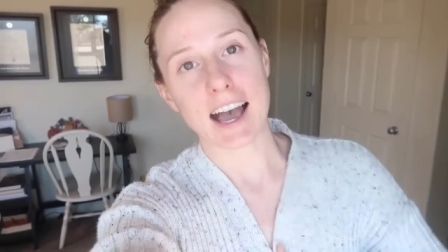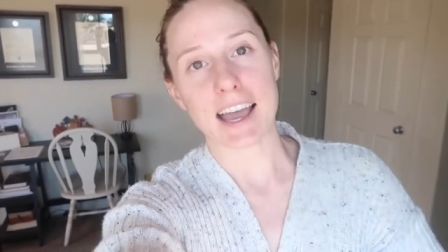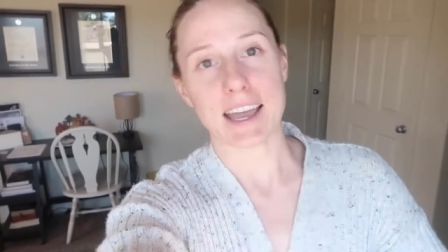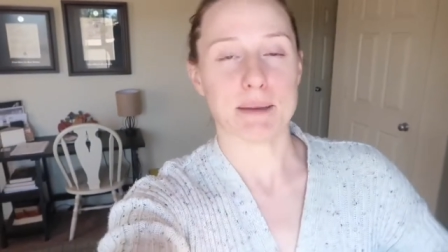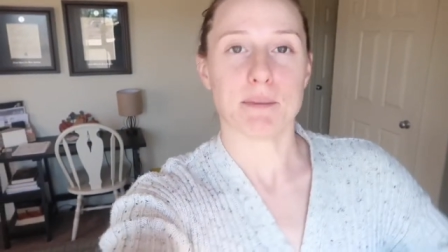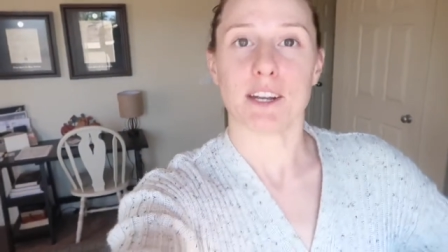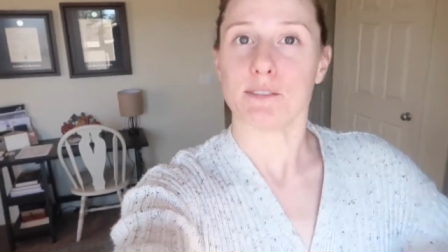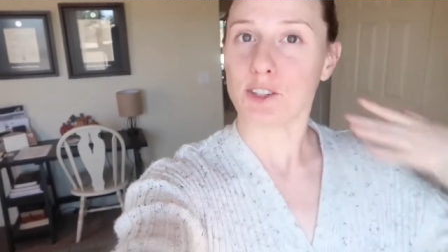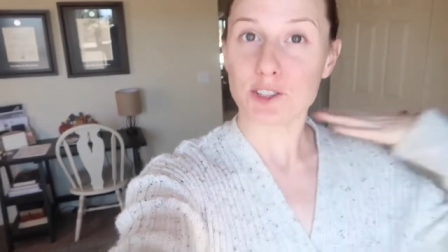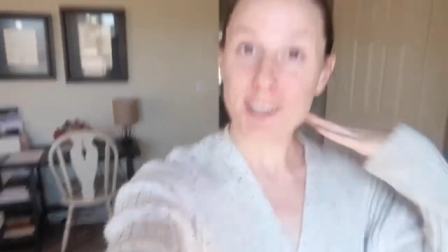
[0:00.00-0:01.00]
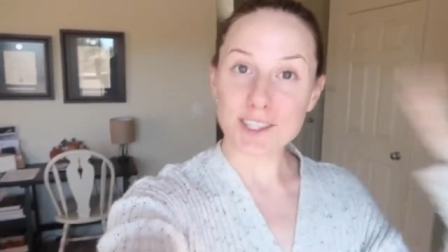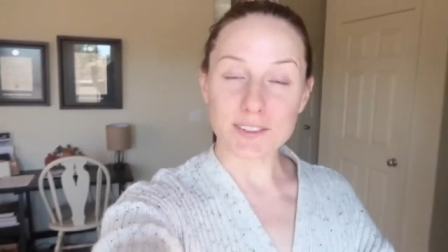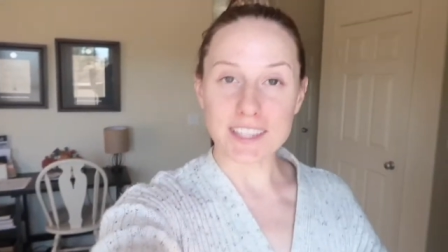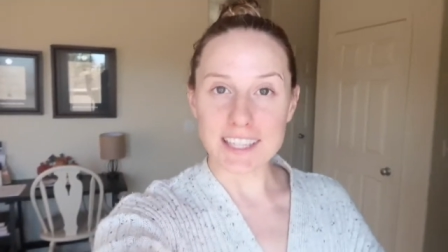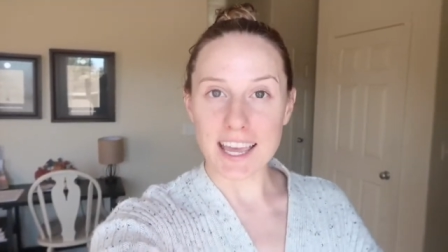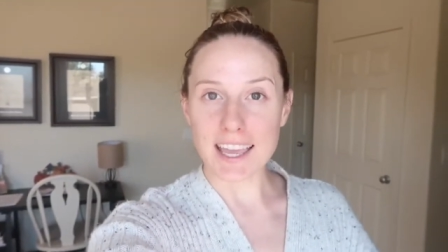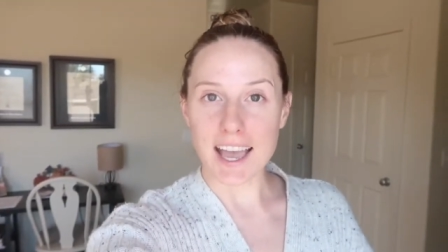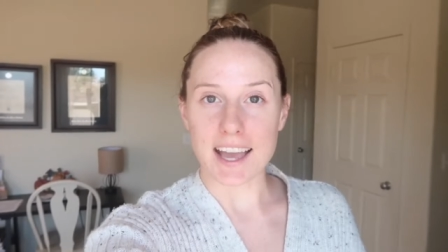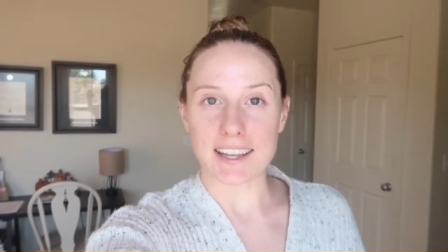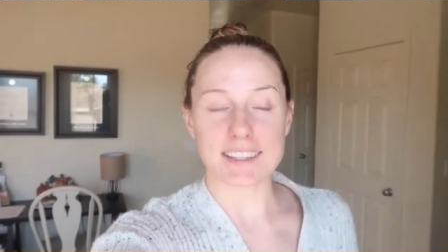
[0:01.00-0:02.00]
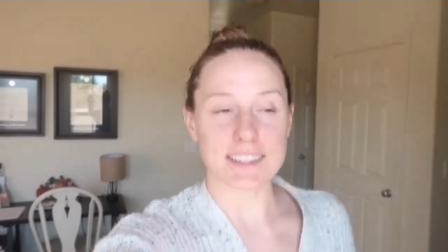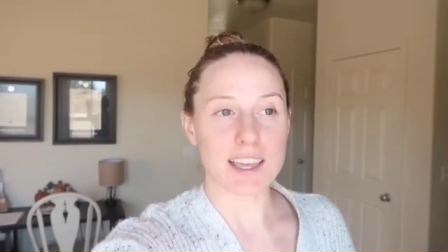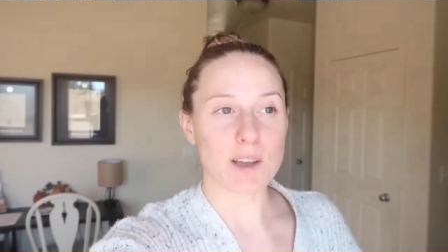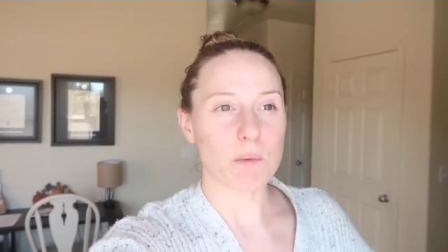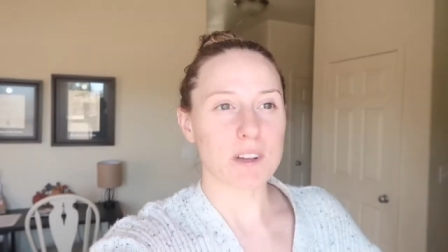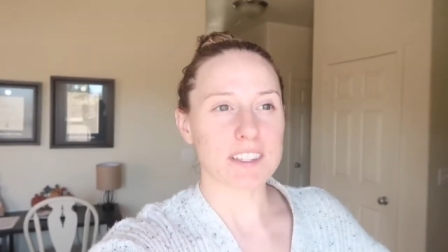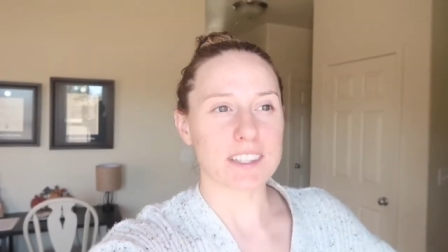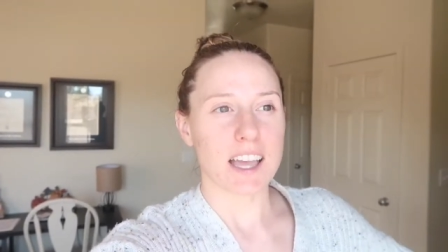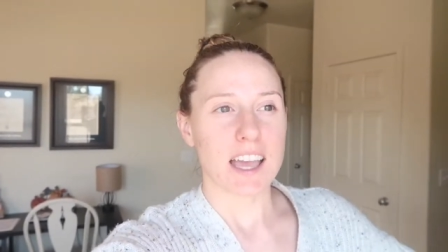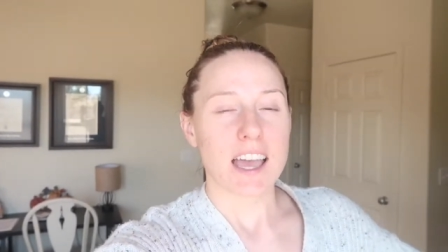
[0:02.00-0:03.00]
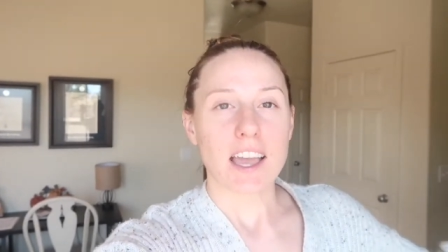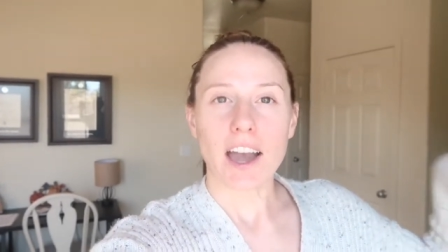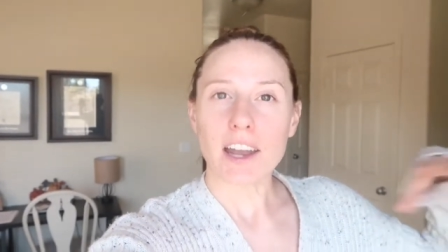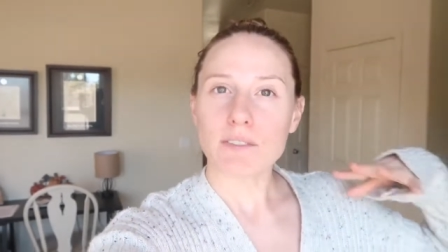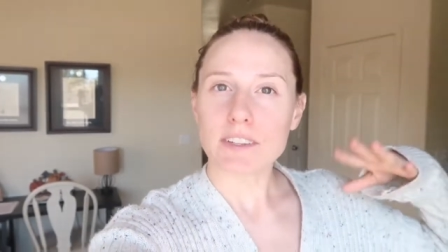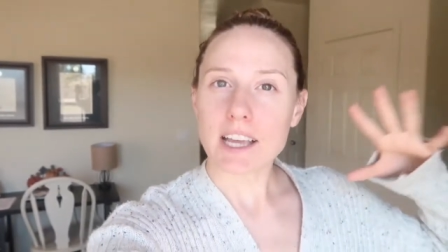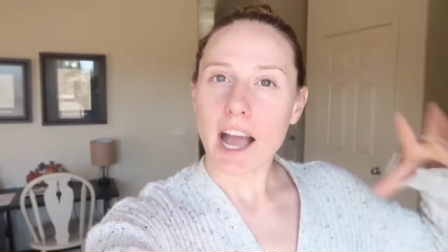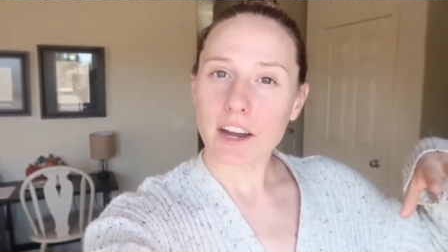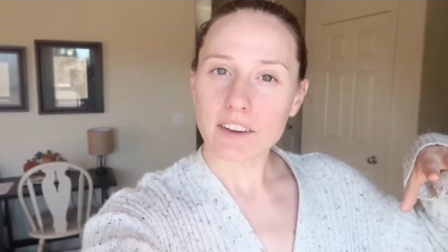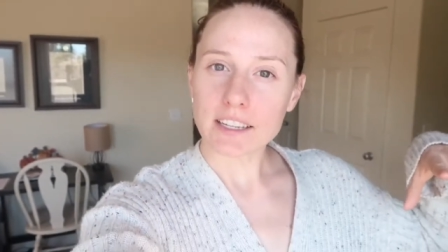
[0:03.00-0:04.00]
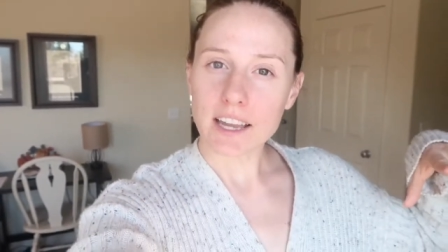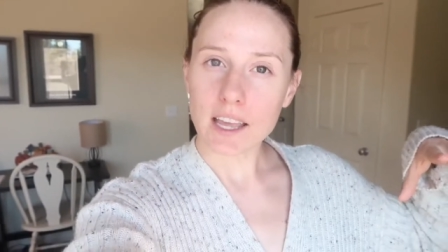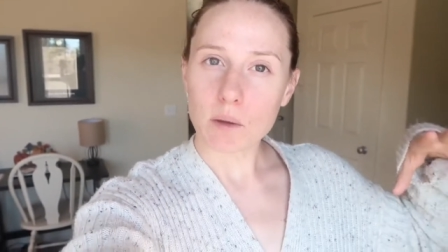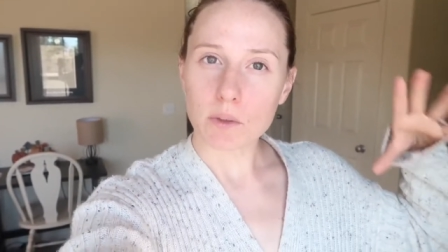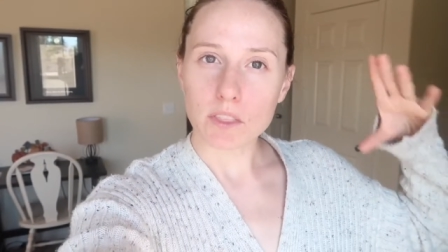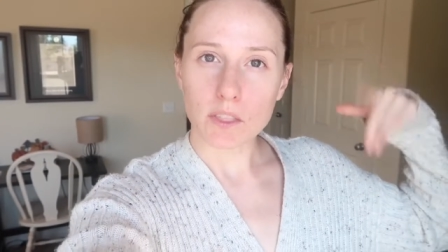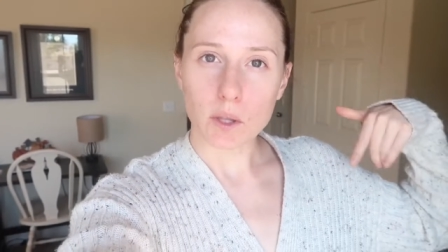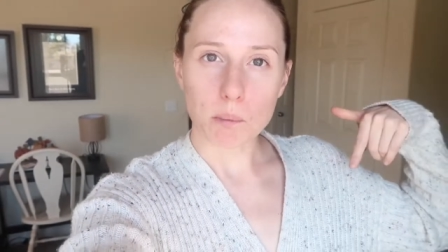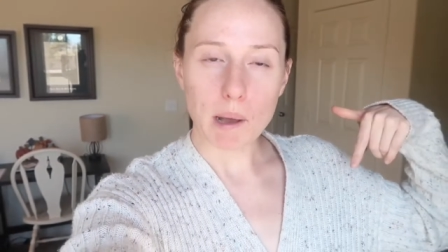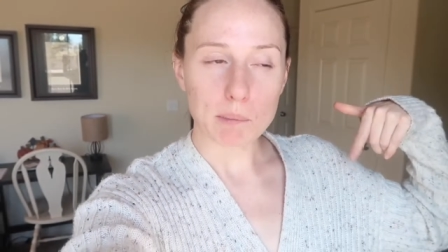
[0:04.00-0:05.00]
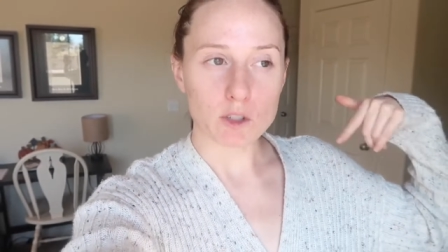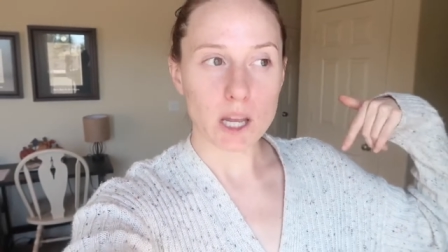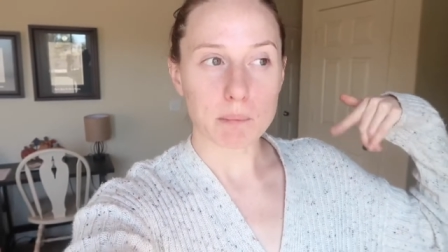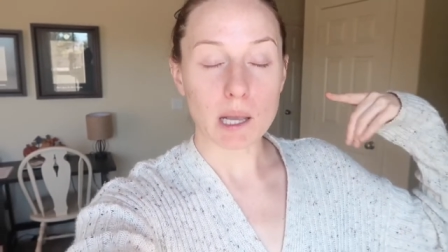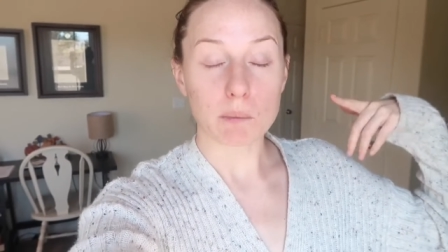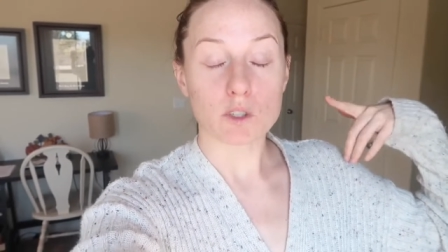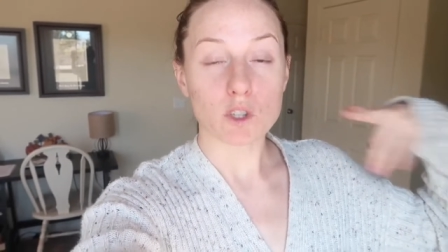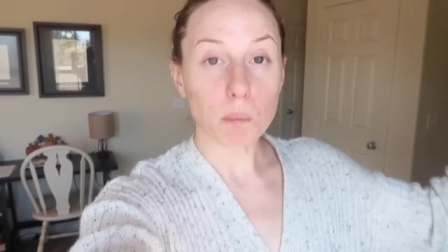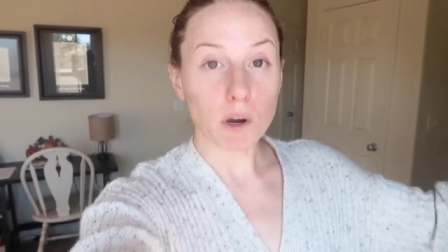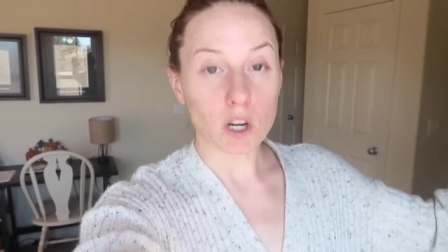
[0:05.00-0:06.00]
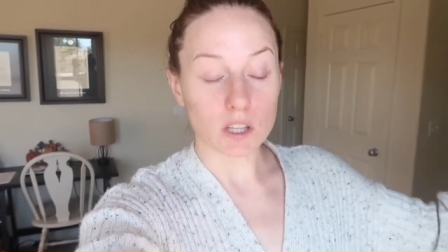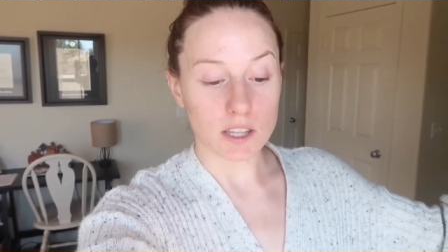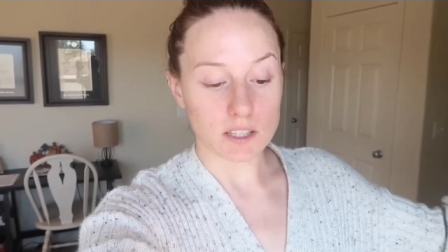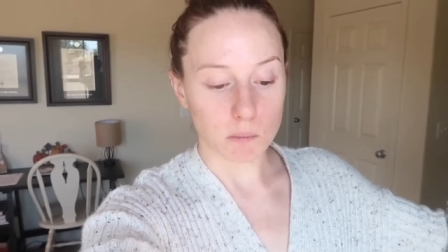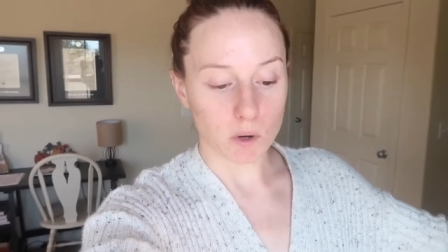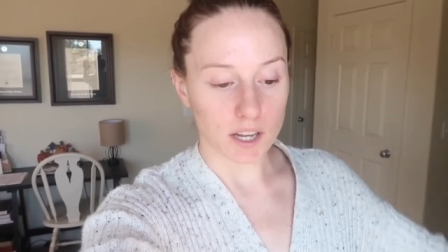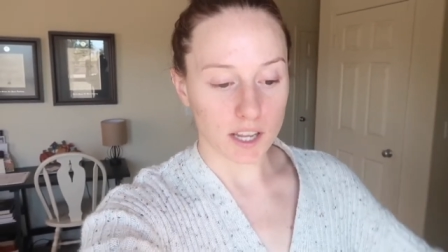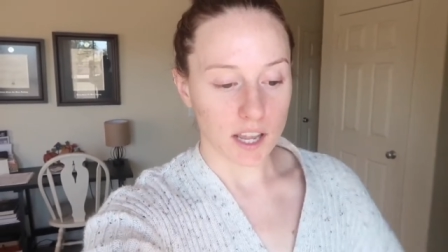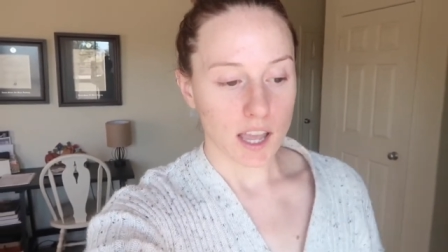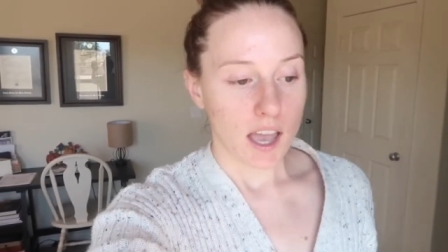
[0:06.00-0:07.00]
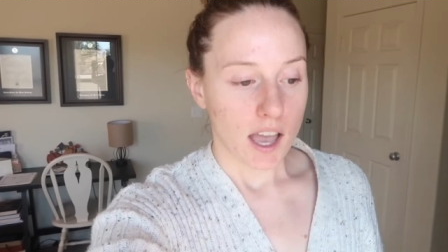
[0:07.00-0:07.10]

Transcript: I am not even dressed for the day yet. It was kind of a tiring night with the little pup. She had me up super early this morning.